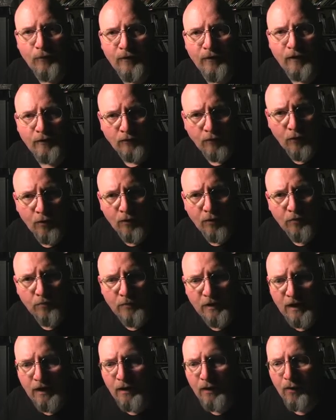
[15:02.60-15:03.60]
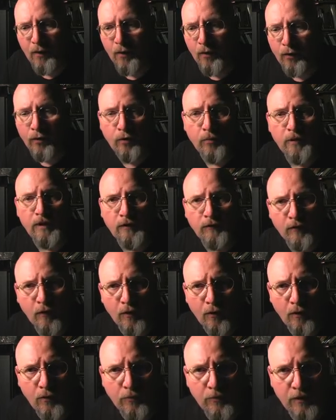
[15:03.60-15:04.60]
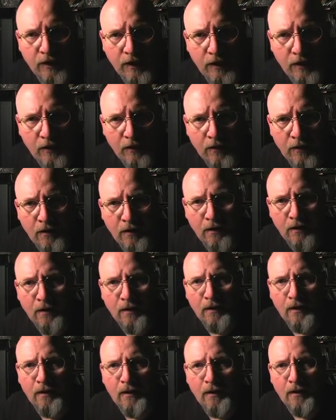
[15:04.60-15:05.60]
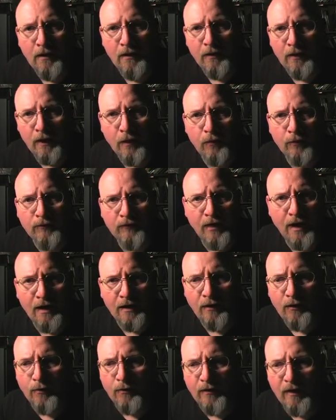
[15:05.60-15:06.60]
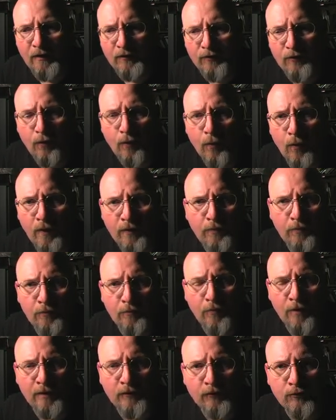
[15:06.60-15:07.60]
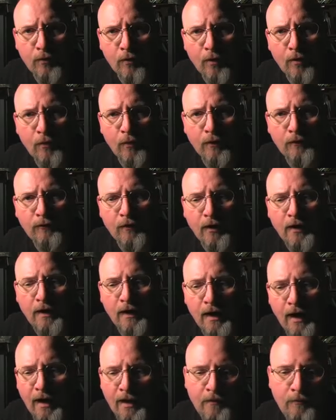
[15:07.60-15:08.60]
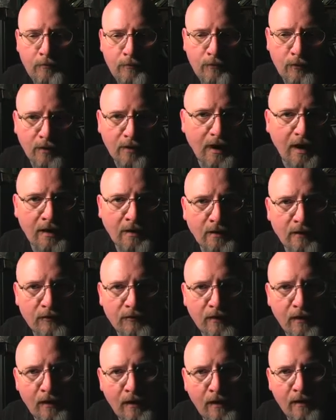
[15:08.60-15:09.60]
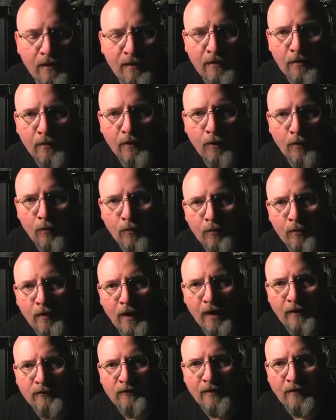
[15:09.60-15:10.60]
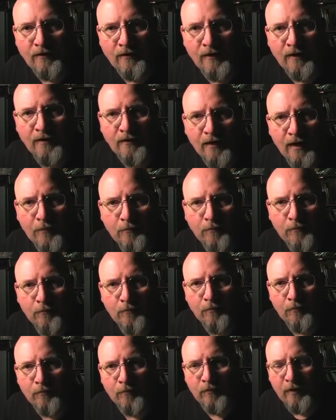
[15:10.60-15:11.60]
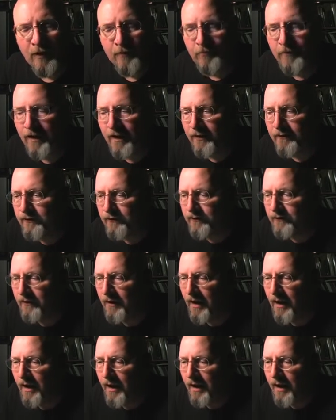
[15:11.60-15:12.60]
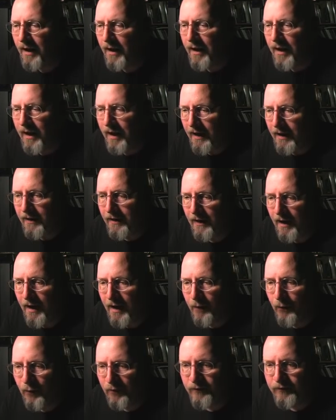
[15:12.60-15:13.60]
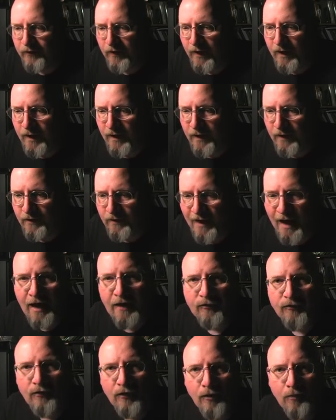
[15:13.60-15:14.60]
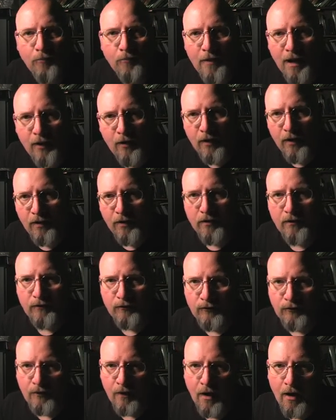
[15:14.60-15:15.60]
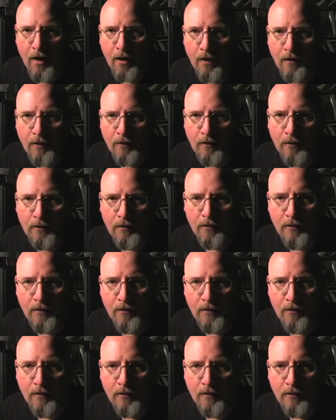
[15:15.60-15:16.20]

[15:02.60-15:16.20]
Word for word: when they told me, or nobody told me that it was an IQ test or what my score was on it. I took endless, you know, SAT type type tests, and I was a national merit scholar